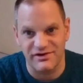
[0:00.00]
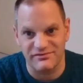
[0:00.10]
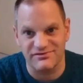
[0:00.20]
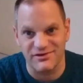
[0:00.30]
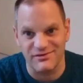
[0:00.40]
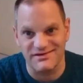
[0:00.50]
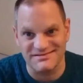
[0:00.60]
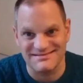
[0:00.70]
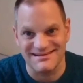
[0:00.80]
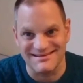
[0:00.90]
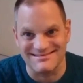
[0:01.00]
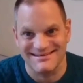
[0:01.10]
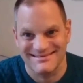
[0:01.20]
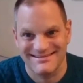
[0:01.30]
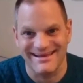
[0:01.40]
afternoon is
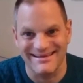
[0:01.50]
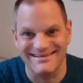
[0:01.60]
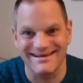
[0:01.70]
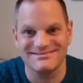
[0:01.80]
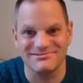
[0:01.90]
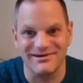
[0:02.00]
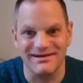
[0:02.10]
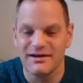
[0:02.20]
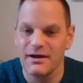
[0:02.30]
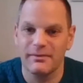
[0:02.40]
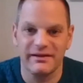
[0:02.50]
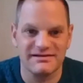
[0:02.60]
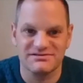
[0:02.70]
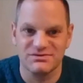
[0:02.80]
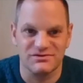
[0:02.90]
get your data in. But
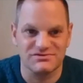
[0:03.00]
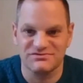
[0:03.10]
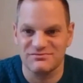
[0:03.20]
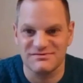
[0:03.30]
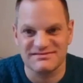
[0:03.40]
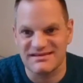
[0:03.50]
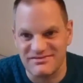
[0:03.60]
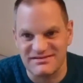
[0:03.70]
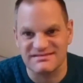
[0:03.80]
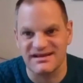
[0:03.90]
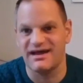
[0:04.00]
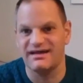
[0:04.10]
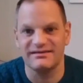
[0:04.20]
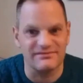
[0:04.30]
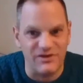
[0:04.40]
that's not just from a CV
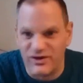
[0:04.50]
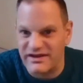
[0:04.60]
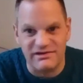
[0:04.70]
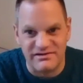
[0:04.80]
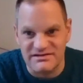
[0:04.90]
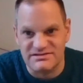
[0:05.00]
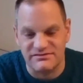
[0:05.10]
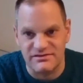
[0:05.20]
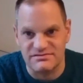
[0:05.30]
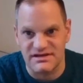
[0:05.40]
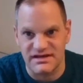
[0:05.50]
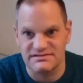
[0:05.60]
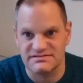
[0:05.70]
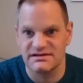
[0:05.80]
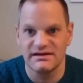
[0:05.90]
send and logging your interviews.
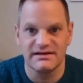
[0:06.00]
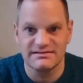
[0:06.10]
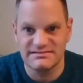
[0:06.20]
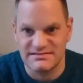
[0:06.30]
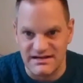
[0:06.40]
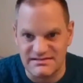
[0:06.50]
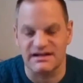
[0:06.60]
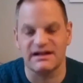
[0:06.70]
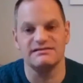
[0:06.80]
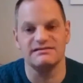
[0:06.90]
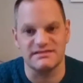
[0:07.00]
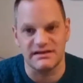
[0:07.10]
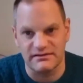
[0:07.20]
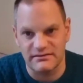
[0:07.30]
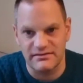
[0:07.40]
It's data
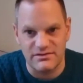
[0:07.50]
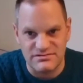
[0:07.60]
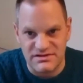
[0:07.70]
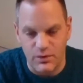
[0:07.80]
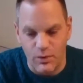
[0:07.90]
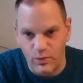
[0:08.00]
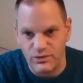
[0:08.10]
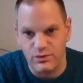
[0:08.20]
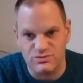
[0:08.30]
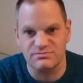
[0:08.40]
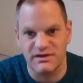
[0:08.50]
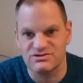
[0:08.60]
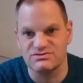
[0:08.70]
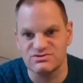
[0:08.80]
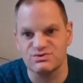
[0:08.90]
cleansing, using all the
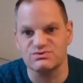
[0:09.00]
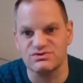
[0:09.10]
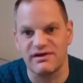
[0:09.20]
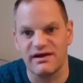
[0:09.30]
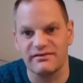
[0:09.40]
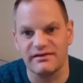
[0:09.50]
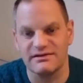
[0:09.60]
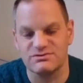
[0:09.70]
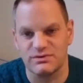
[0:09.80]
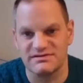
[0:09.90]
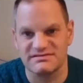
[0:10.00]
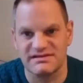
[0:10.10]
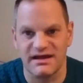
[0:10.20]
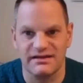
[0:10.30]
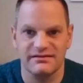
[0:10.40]
automation tools that are out there to
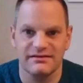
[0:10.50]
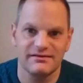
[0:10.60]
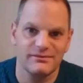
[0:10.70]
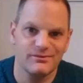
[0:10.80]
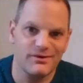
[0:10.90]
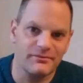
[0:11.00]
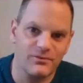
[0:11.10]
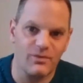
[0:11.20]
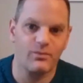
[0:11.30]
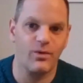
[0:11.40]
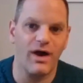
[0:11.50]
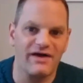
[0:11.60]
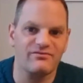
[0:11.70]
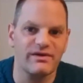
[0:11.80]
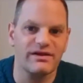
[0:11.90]
understand, well, what
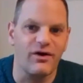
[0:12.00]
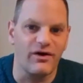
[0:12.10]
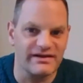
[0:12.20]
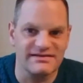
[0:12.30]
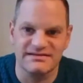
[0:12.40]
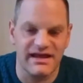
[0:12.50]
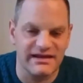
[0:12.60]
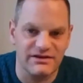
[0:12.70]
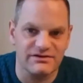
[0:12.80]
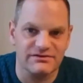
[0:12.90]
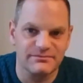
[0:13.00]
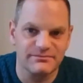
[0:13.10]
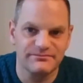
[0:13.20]
have we got and is it any good?